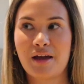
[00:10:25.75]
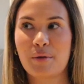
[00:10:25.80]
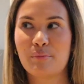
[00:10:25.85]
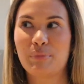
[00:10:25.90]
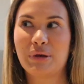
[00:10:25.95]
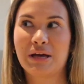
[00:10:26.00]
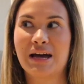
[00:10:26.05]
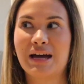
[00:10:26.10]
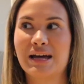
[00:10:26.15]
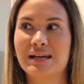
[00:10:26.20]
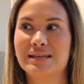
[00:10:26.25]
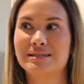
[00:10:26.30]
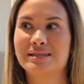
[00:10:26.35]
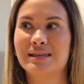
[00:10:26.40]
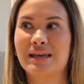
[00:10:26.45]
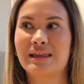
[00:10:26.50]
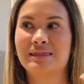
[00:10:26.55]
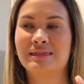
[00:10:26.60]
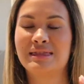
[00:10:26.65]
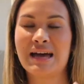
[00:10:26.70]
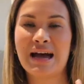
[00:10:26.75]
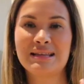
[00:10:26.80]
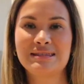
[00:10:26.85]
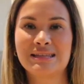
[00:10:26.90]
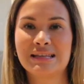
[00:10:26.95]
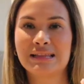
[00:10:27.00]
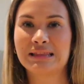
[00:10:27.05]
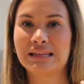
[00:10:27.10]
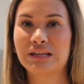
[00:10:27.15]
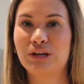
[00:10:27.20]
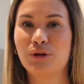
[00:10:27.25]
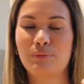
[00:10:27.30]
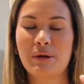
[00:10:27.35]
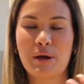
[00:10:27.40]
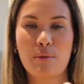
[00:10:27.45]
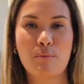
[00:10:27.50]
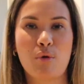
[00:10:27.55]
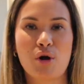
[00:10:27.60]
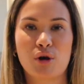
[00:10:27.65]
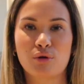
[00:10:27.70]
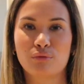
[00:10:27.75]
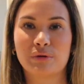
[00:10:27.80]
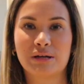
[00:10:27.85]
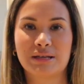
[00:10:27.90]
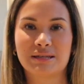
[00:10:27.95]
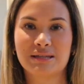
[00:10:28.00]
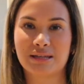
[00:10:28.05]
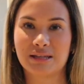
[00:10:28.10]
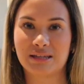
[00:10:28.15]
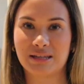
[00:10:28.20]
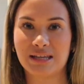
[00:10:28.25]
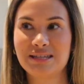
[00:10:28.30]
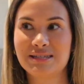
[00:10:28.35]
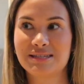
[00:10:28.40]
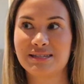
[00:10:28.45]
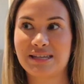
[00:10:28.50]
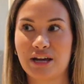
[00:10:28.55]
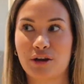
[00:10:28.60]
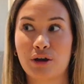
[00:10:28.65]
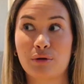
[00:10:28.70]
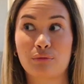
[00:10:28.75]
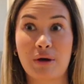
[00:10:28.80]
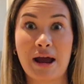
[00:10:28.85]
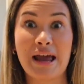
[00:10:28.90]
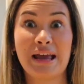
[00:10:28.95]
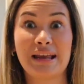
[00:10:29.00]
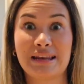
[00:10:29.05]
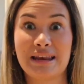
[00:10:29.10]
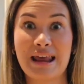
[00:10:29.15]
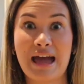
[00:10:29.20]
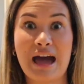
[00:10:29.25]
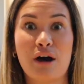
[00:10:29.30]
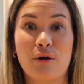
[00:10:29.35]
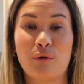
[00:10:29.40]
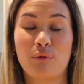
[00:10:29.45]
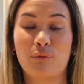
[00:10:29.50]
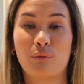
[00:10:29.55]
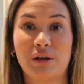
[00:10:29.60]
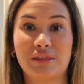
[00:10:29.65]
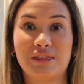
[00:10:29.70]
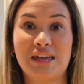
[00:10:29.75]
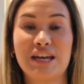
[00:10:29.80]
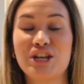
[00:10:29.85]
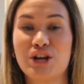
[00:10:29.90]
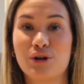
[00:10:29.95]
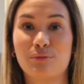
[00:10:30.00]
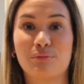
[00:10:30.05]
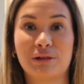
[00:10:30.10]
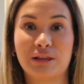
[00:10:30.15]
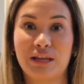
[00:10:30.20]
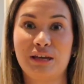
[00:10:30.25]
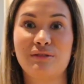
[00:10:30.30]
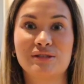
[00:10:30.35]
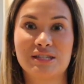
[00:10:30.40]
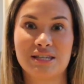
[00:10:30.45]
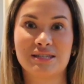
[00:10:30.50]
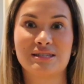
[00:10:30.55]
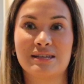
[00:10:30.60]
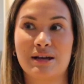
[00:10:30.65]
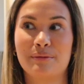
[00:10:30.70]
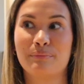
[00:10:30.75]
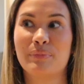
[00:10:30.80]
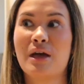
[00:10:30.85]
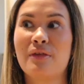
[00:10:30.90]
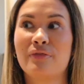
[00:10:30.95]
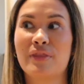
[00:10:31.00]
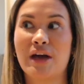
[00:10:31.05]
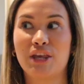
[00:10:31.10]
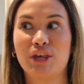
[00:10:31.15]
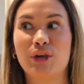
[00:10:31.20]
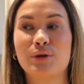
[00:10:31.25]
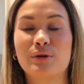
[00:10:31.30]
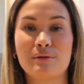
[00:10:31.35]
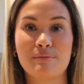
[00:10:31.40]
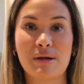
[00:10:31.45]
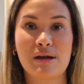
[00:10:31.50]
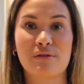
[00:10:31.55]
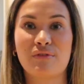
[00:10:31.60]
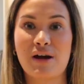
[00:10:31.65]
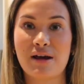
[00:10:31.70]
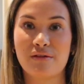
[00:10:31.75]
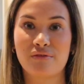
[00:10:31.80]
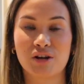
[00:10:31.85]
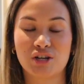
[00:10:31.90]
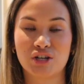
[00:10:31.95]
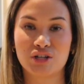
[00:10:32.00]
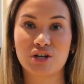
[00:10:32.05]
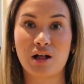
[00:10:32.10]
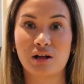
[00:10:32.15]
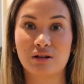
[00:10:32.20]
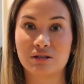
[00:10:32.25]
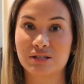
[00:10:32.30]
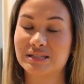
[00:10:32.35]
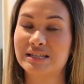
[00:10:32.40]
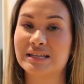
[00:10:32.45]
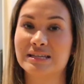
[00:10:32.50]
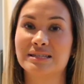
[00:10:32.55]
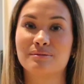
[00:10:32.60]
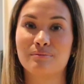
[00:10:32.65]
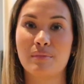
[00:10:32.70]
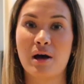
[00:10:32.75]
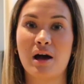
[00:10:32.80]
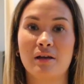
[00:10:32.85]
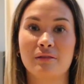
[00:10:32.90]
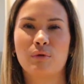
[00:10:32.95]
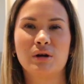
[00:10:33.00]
because that's a little bit more realistic right now within your belief system, that you can make $500 this month.